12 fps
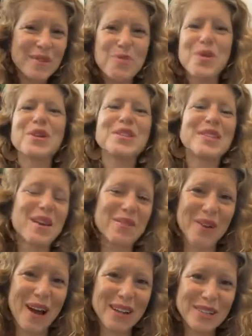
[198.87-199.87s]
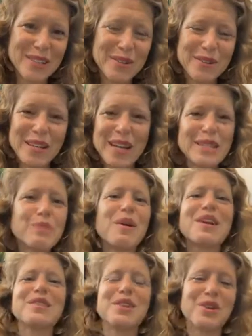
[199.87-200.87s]
words of gratitude,
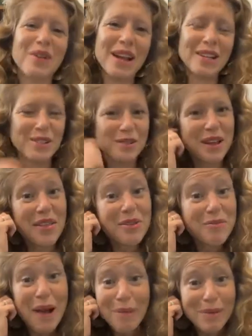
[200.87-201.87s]
express your gratitude. And the